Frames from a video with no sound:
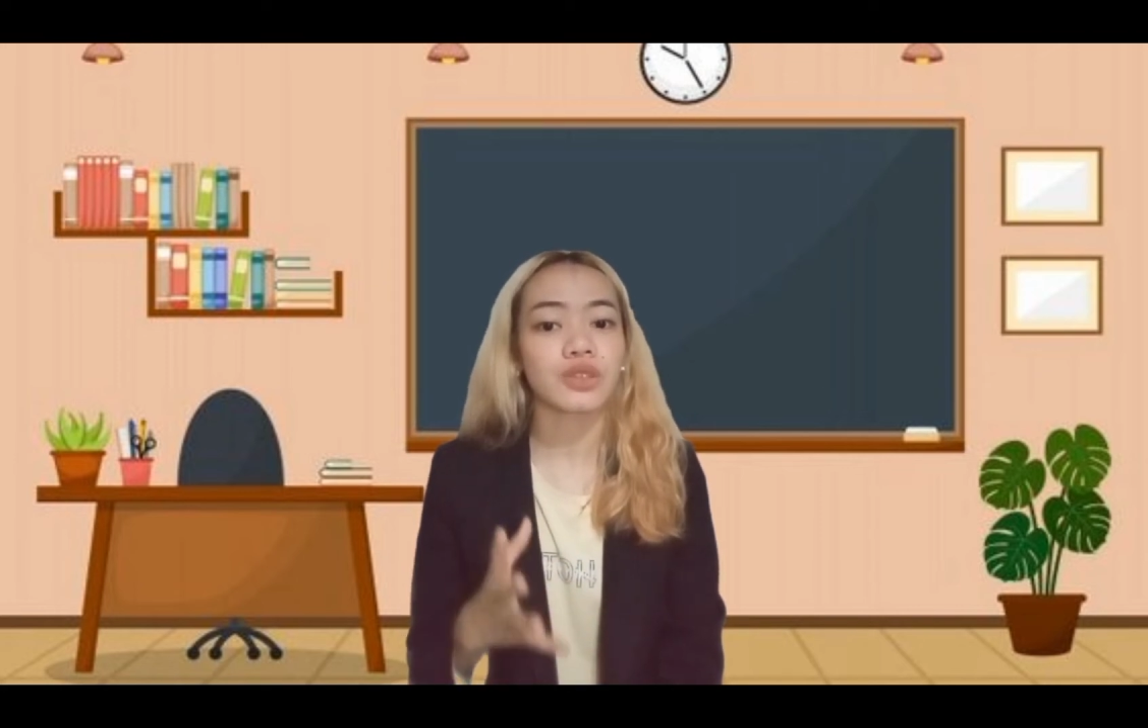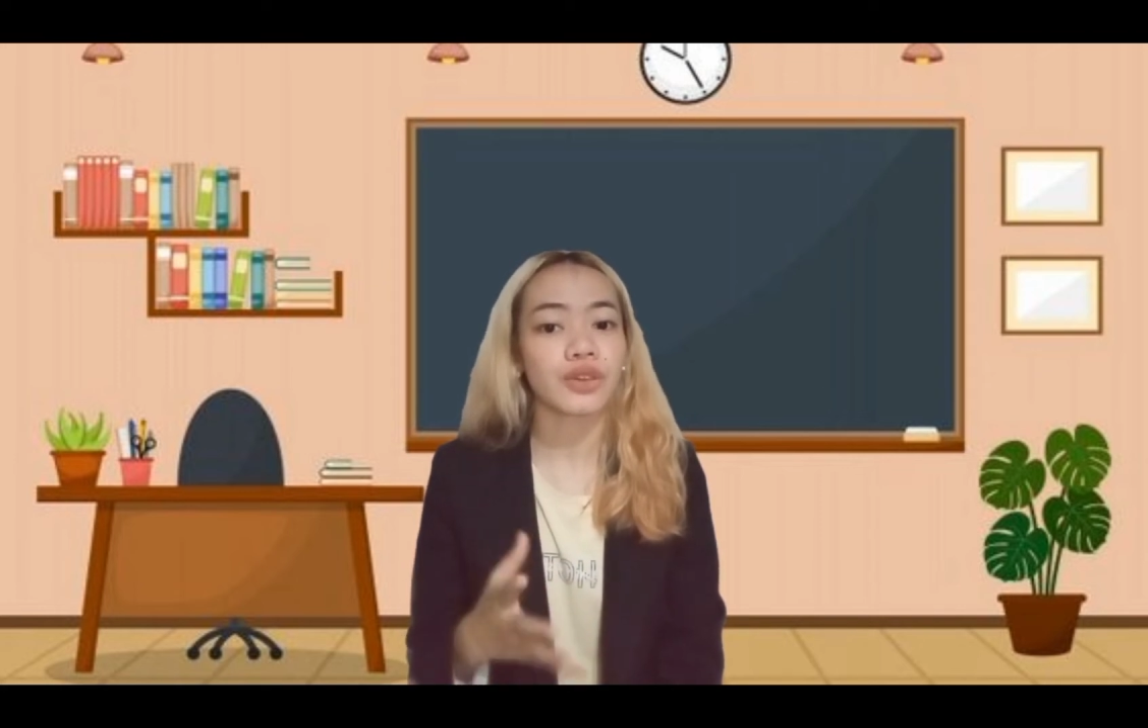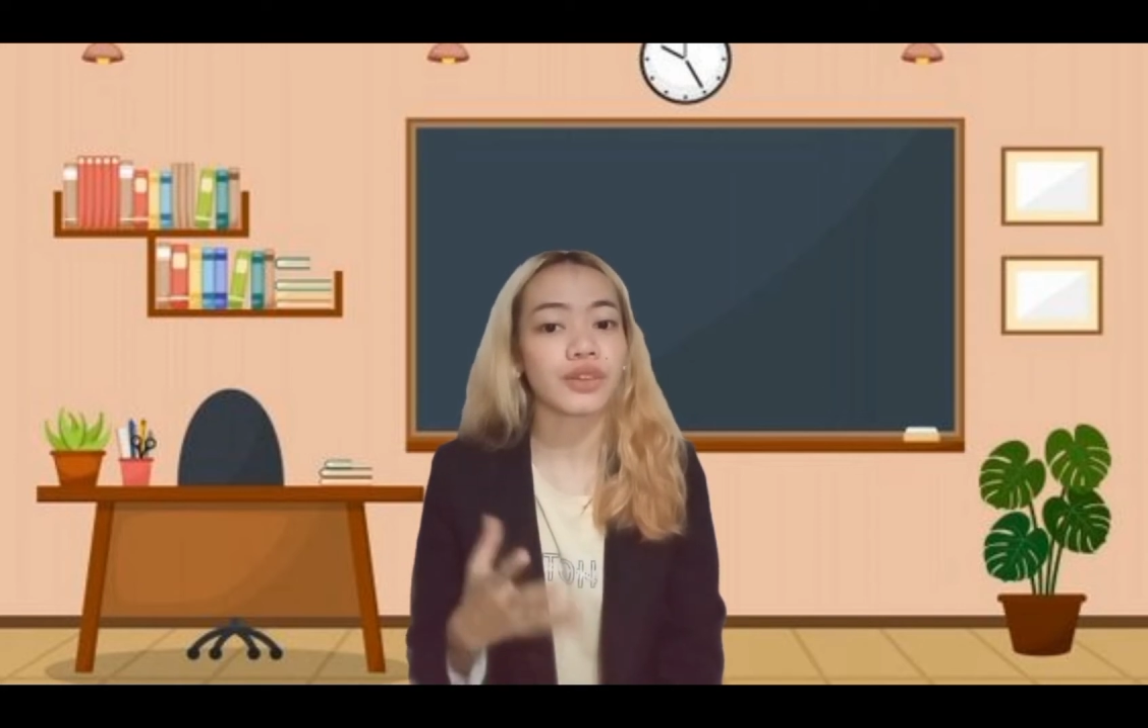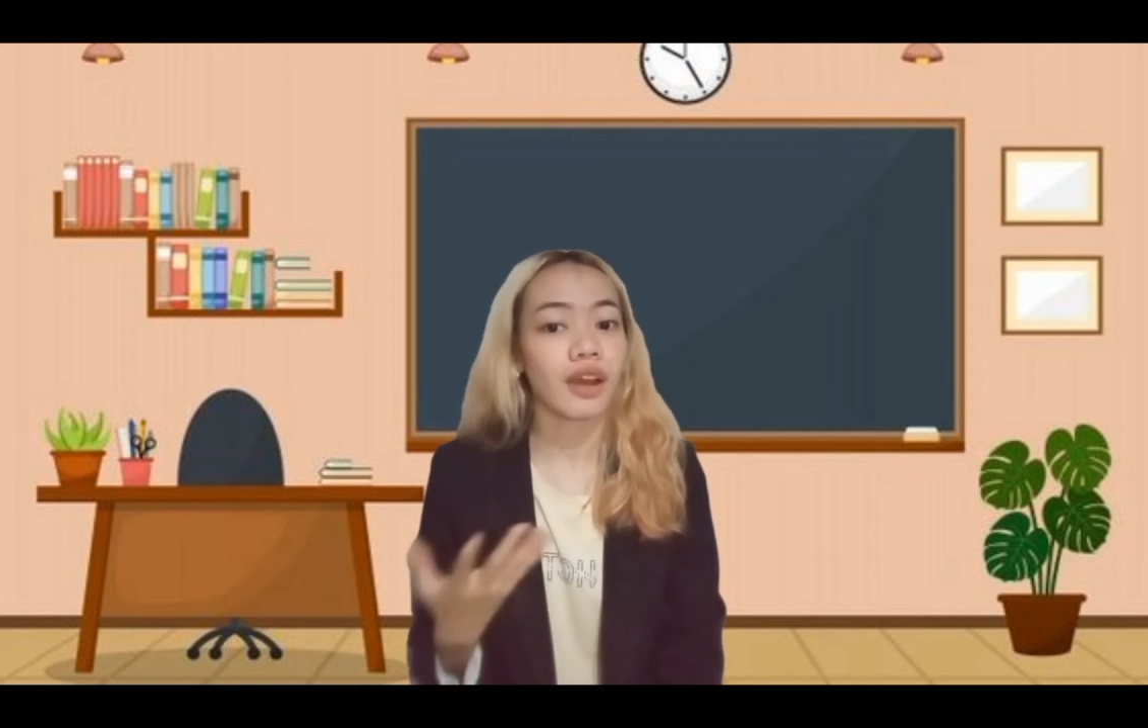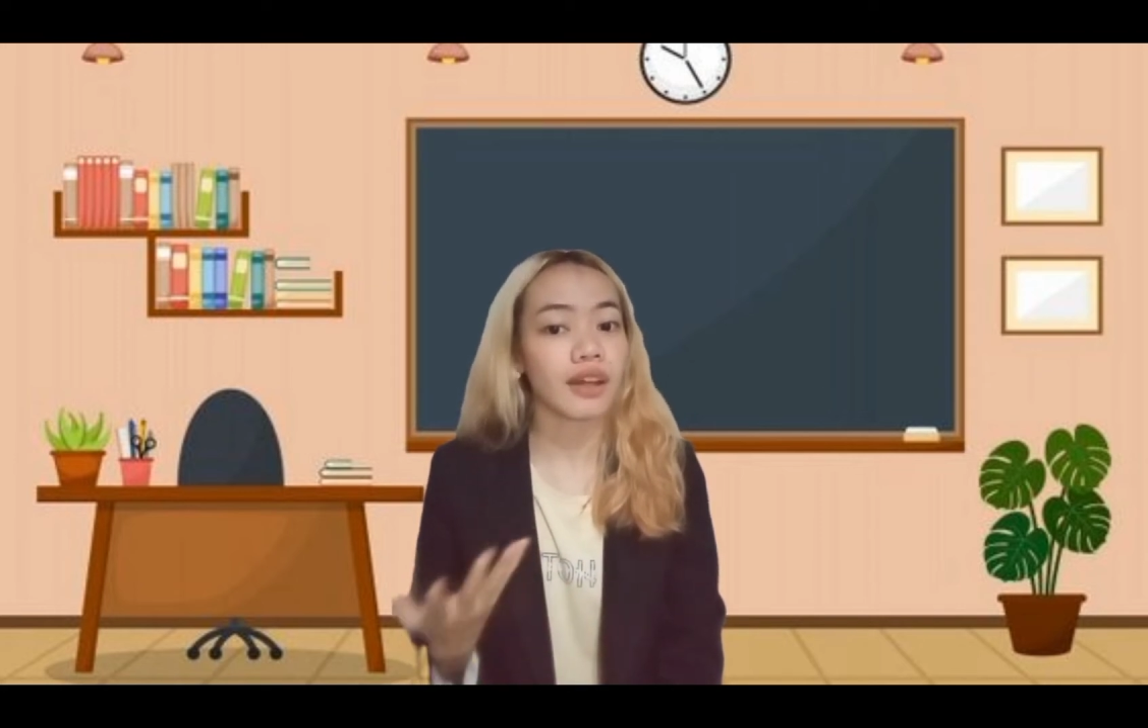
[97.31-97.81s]

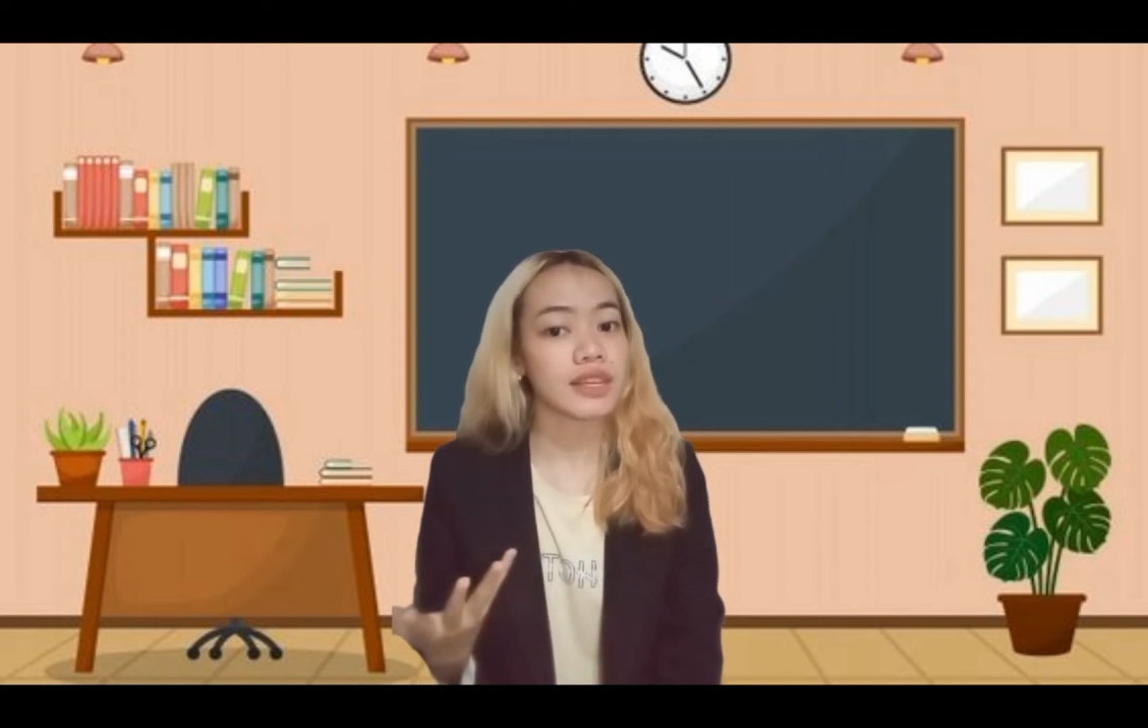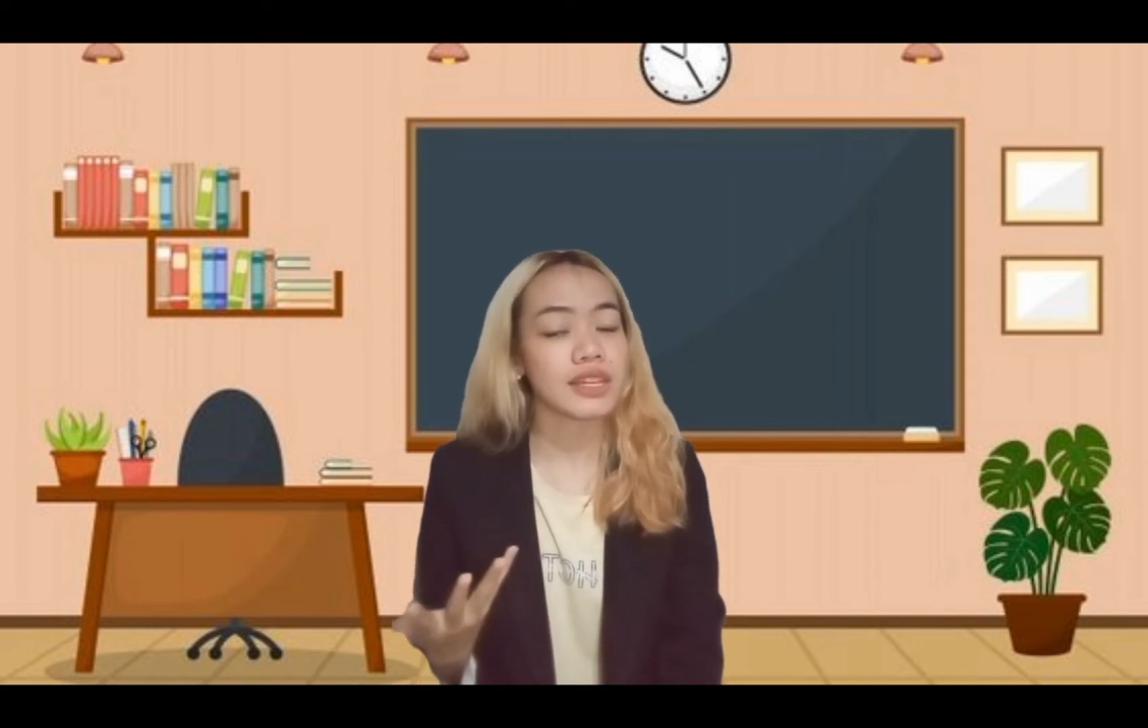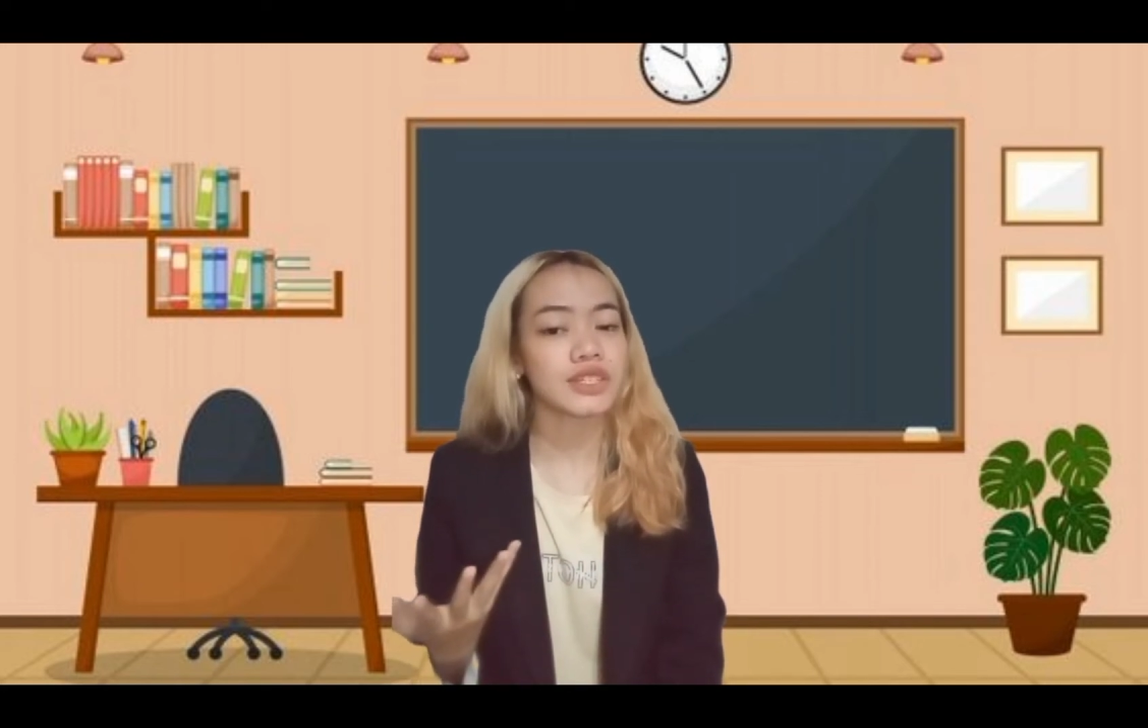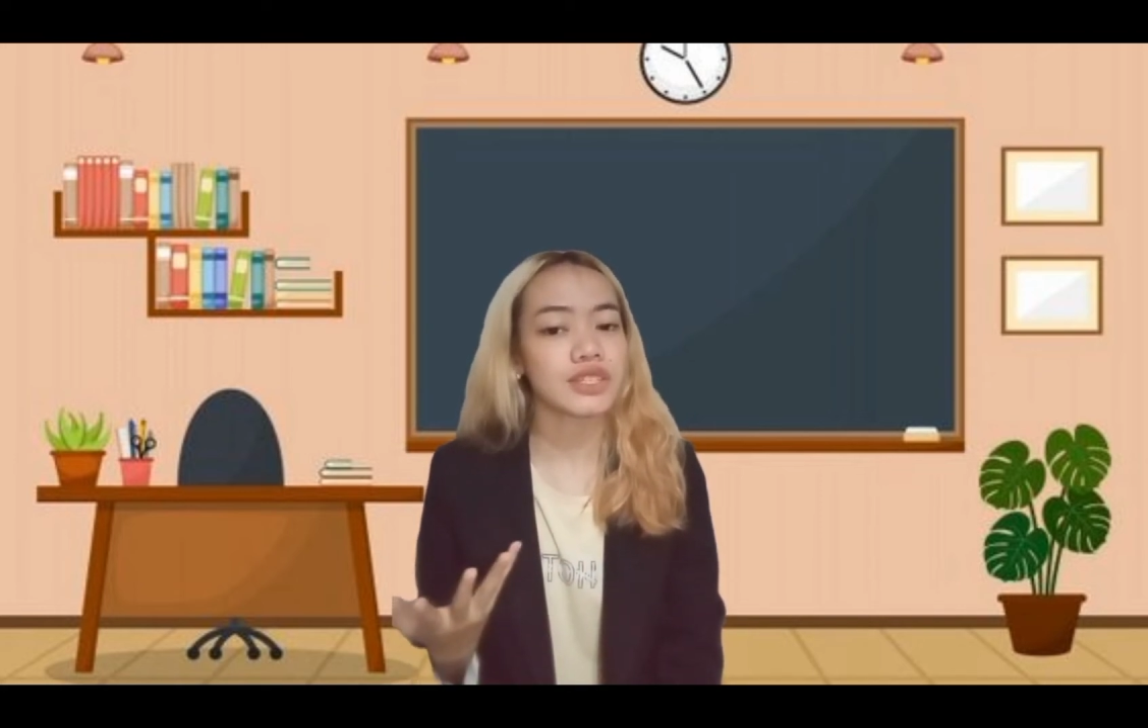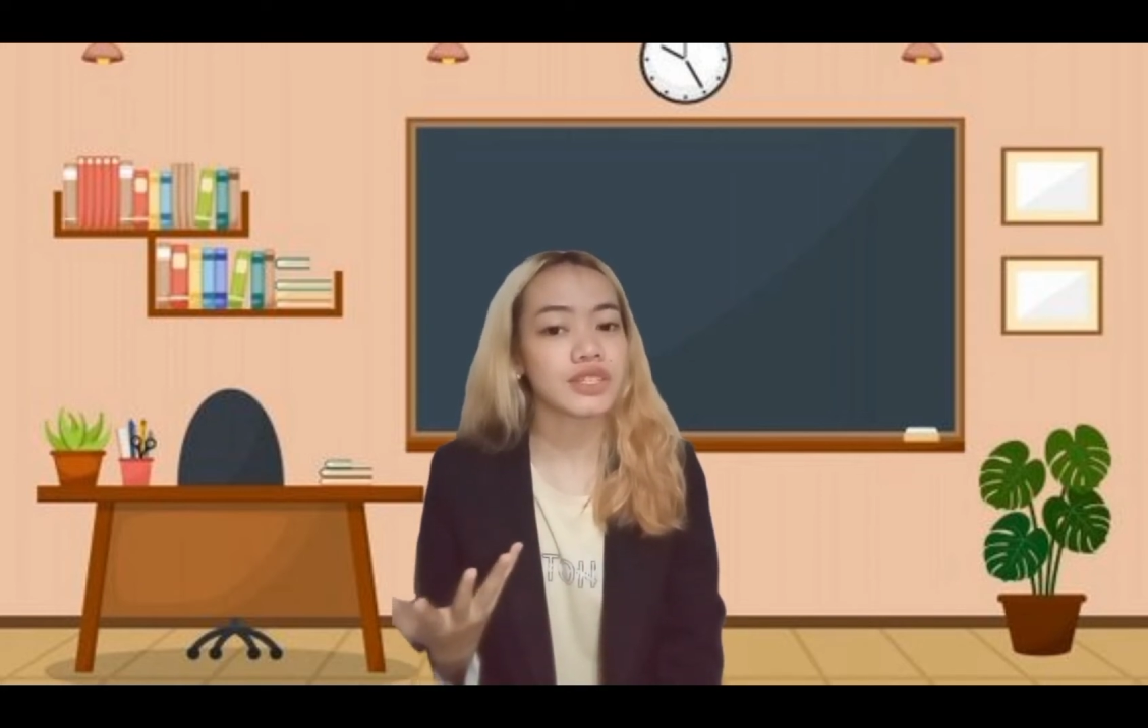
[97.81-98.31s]
your
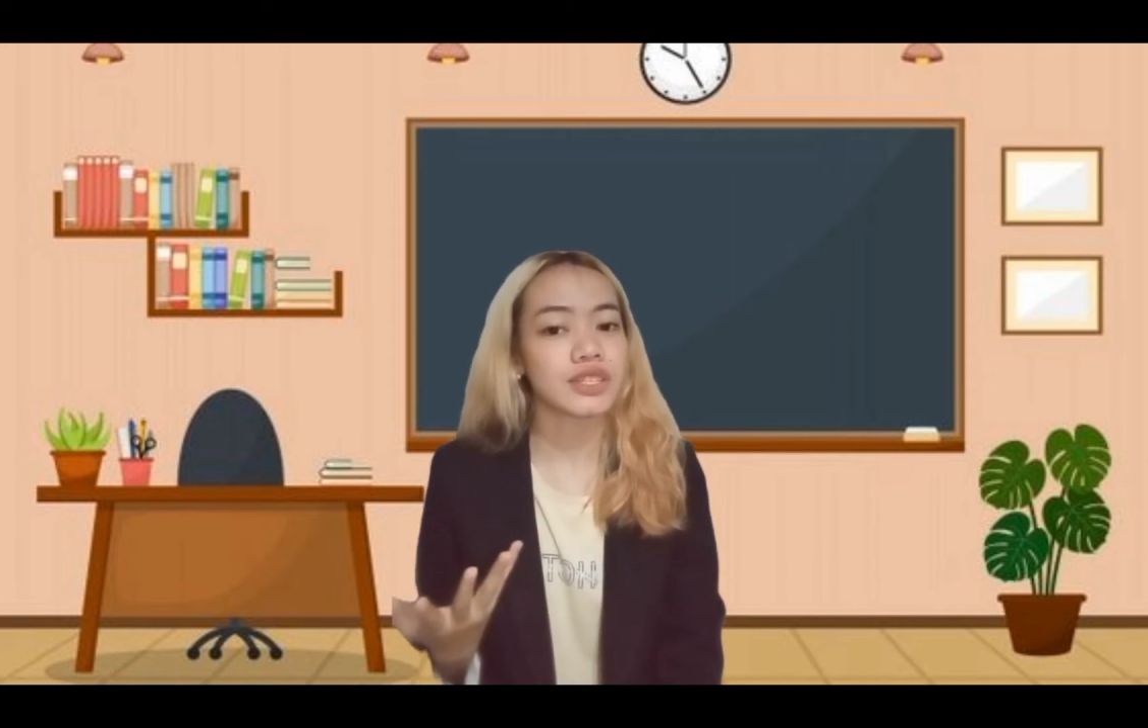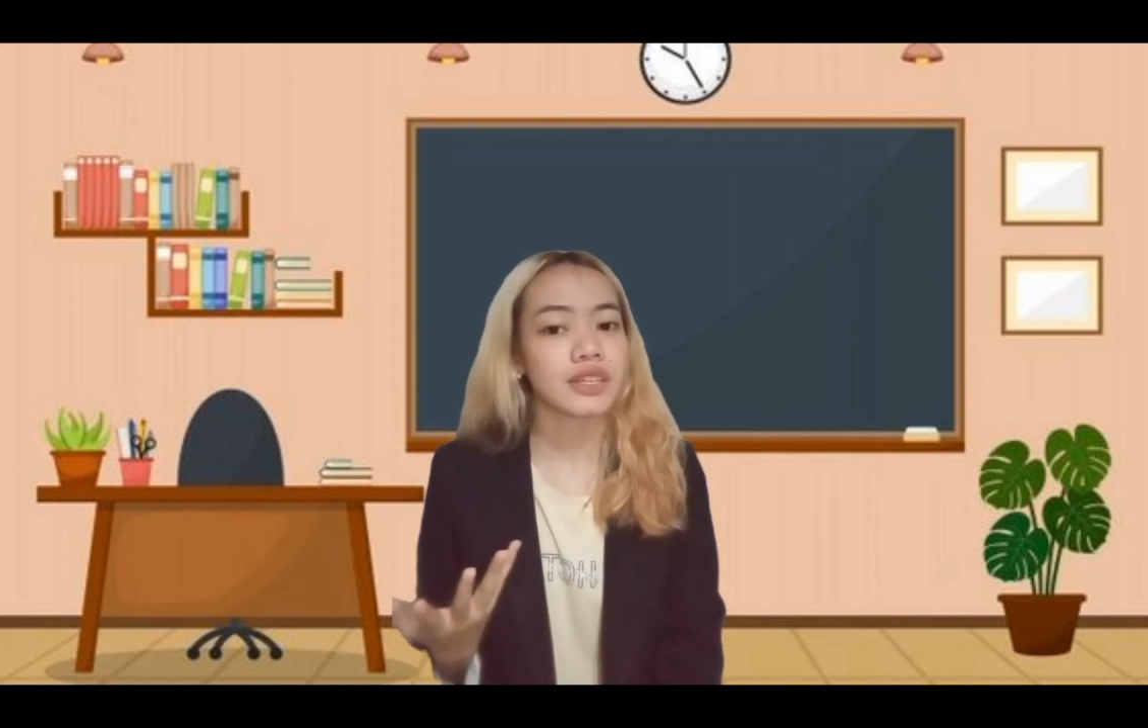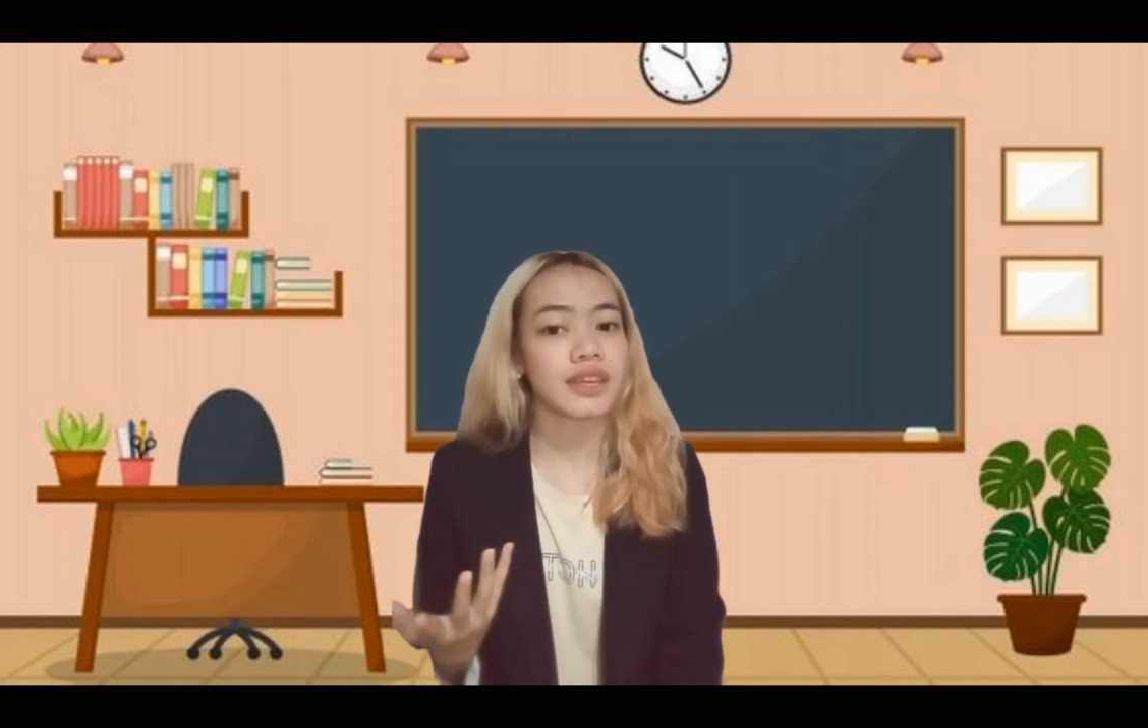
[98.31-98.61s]
knowledge